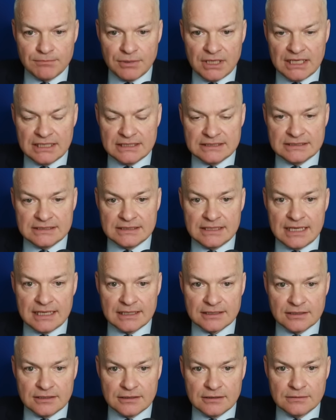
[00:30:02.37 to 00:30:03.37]
plays
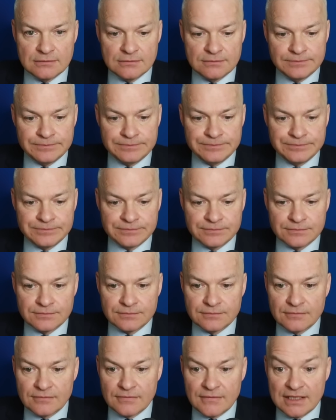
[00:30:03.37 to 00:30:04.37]
dagger.
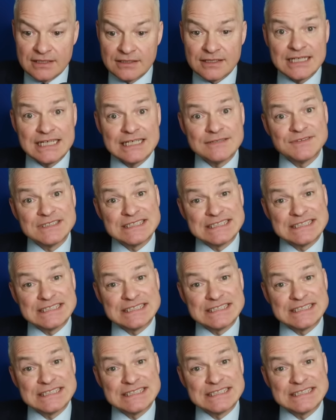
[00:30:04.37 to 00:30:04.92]
And I have